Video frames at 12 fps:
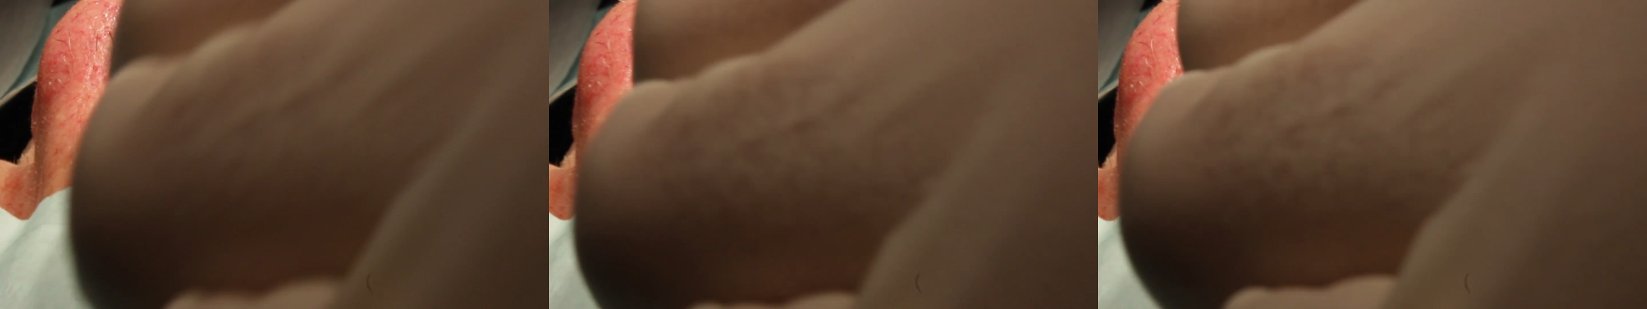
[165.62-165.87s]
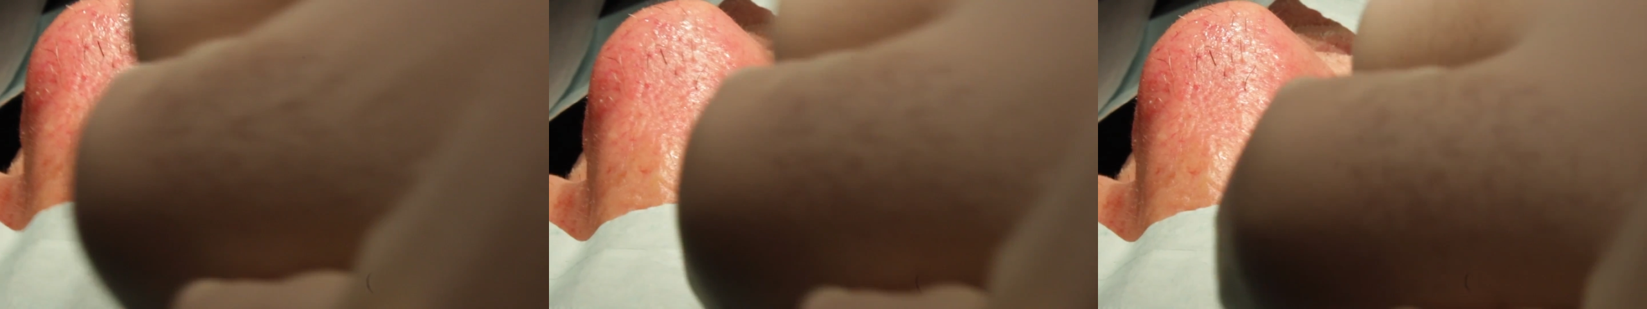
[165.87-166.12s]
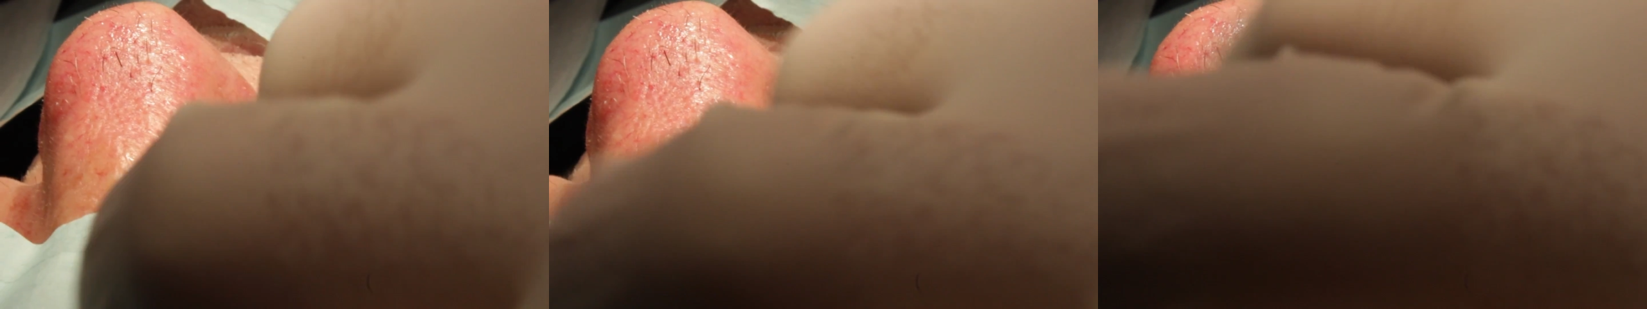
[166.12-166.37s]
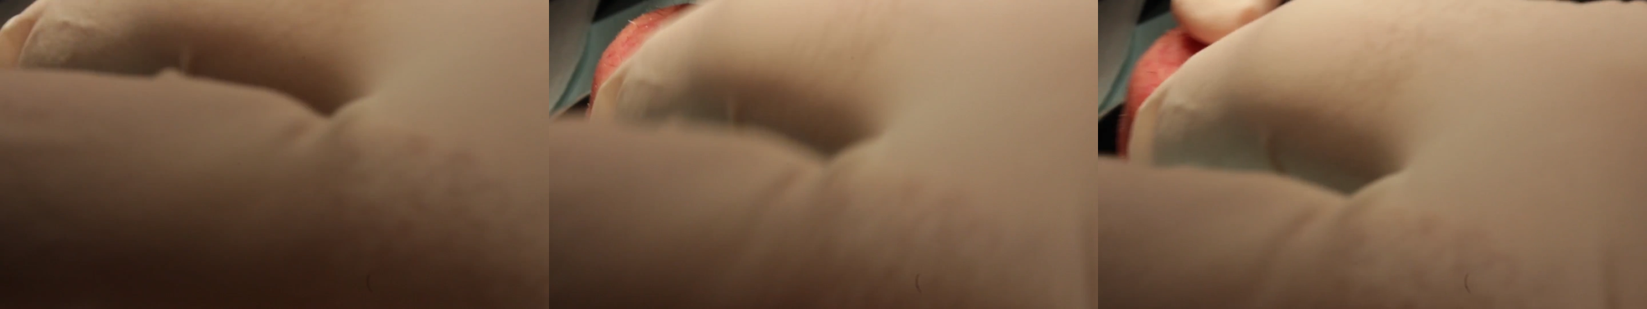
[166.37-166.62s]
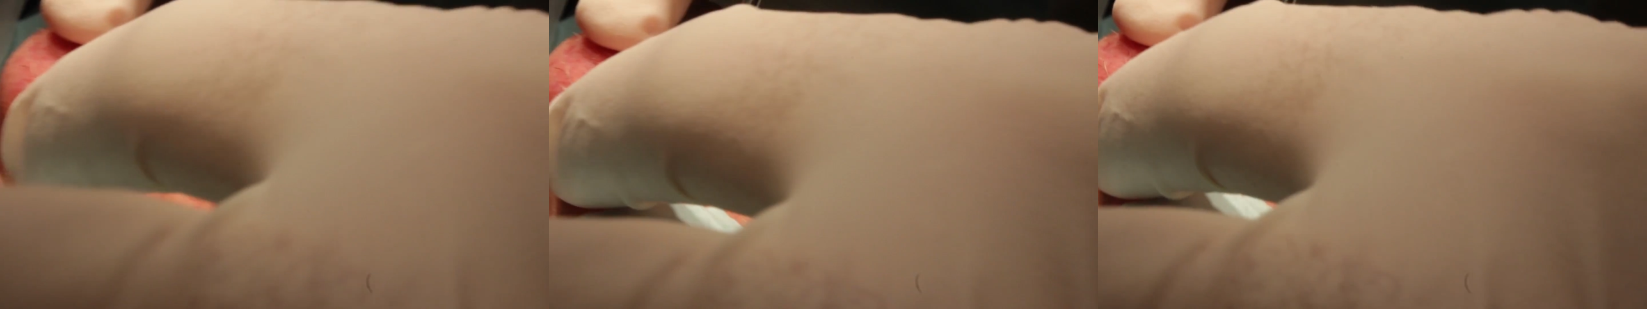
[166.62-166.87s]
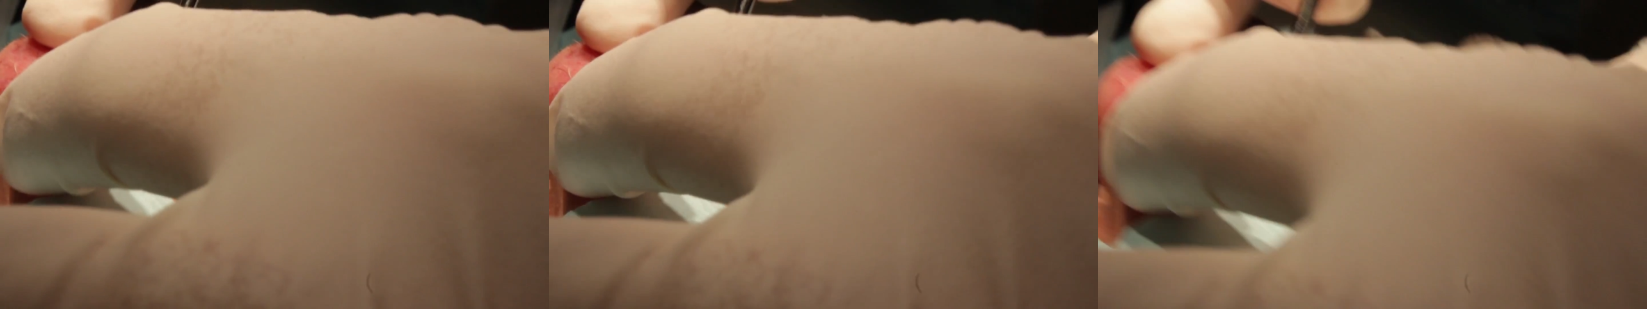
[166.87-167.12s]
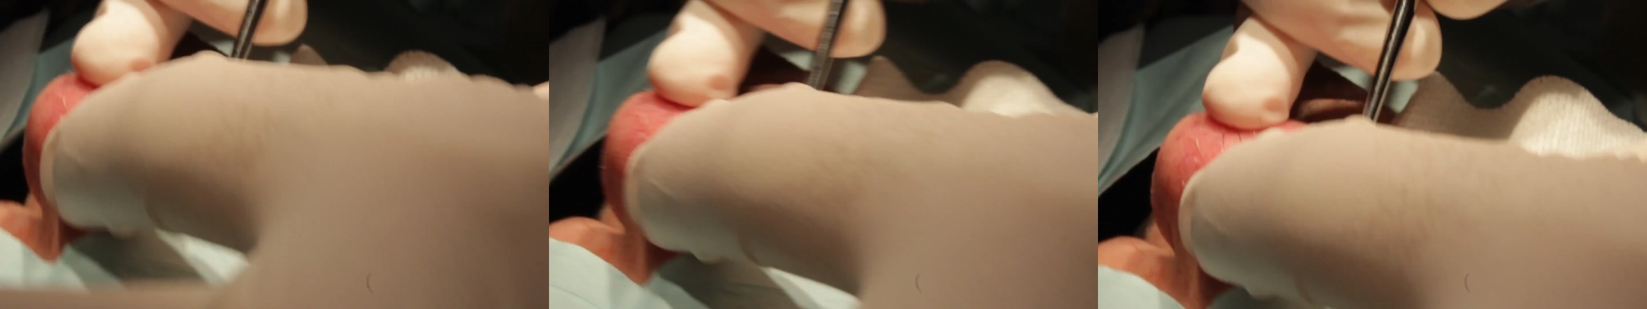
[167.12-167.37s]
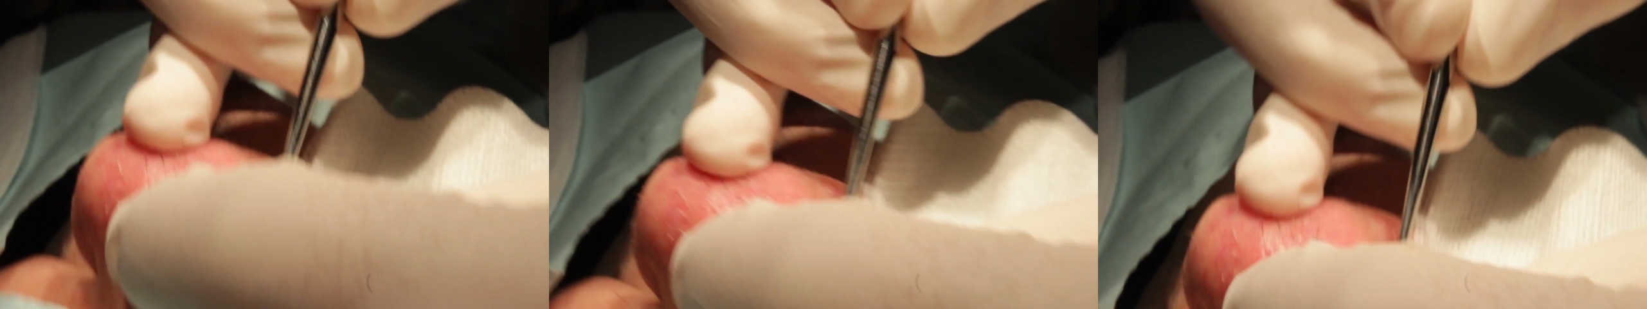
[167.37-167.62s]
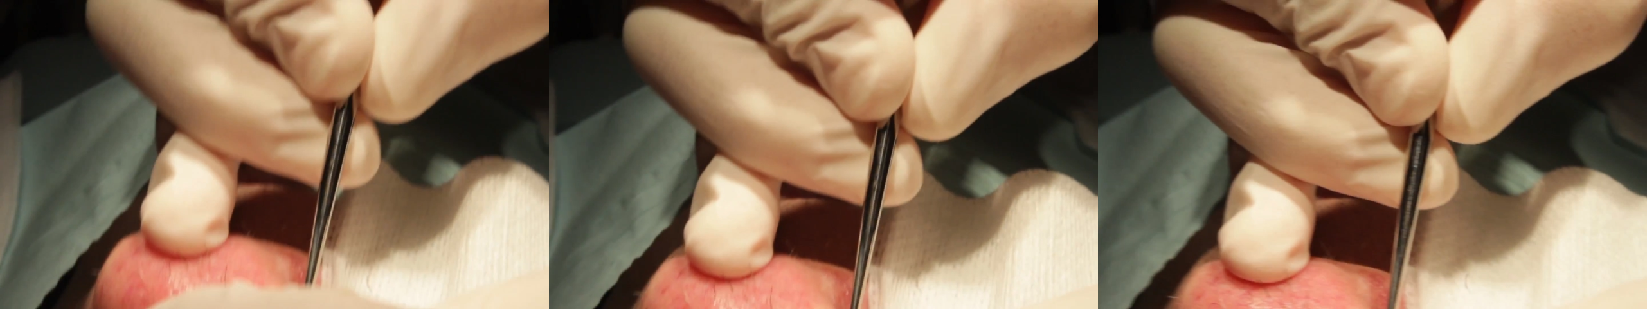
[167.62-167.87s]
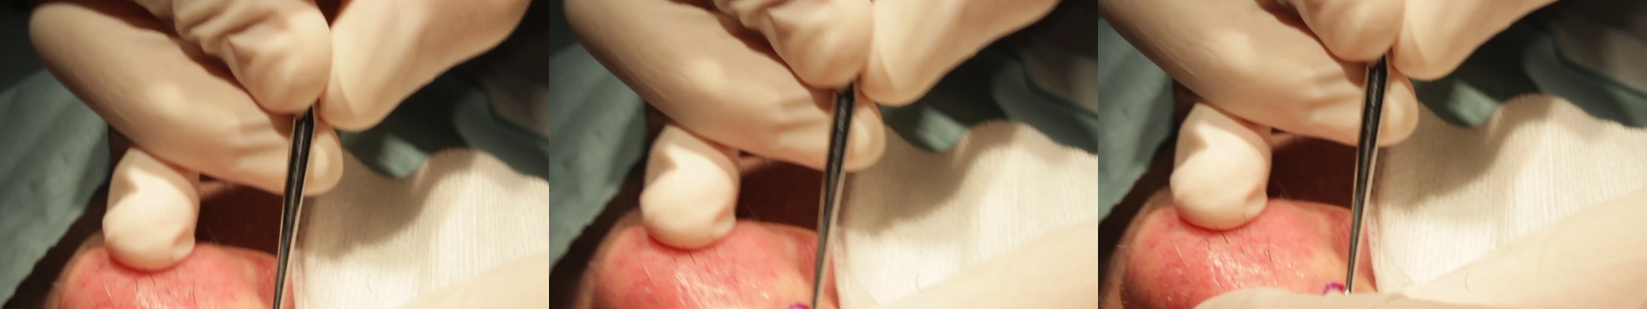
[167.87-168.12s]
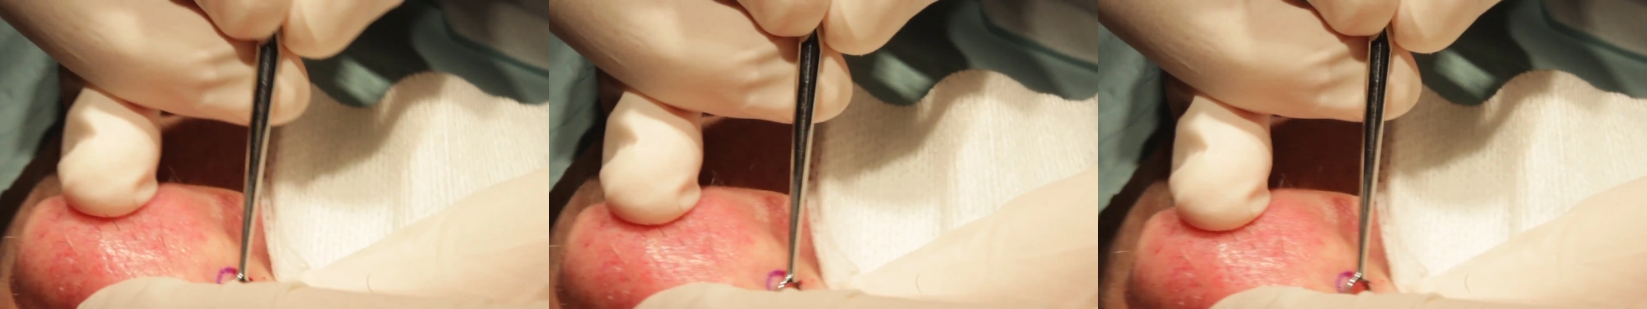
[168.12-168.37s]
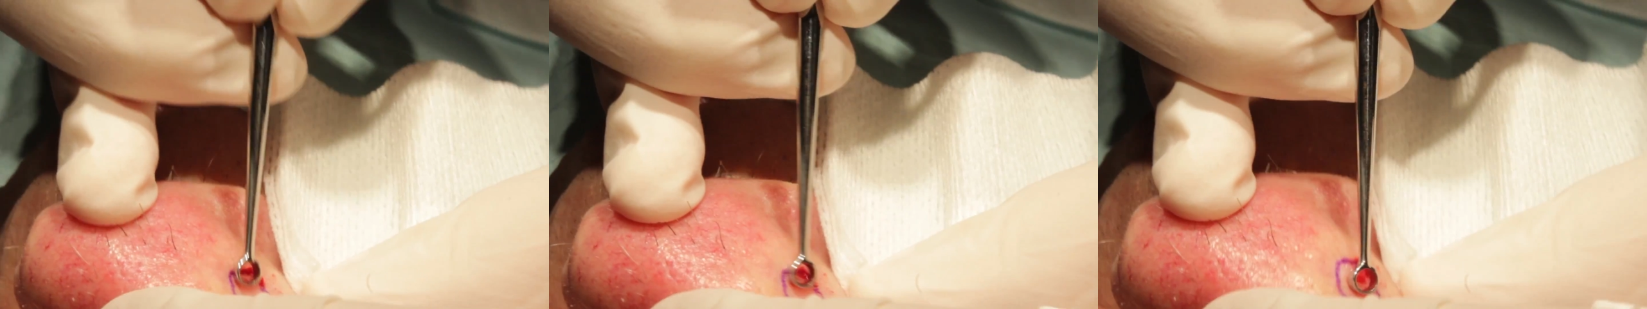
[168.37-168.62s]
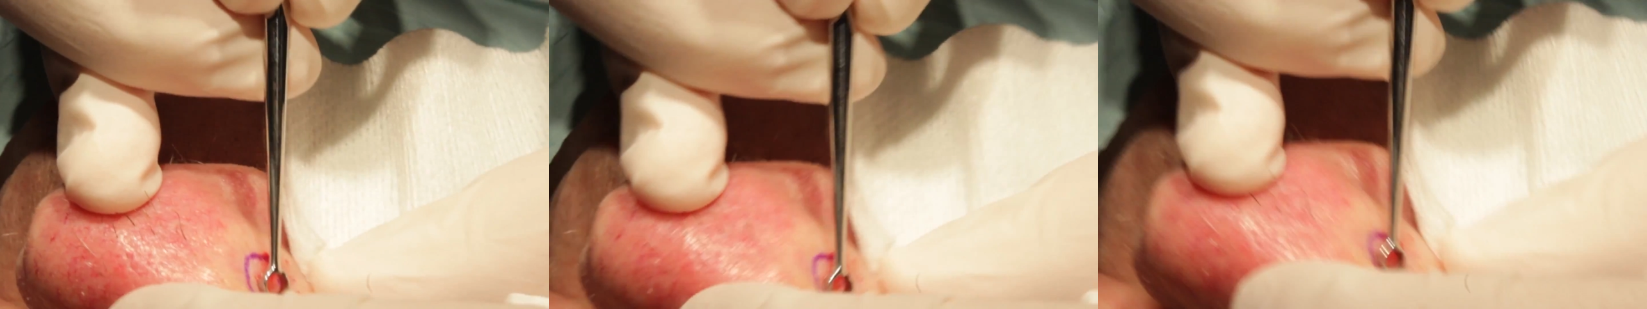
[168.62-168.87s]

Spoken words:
Nobody's mouth can be seen.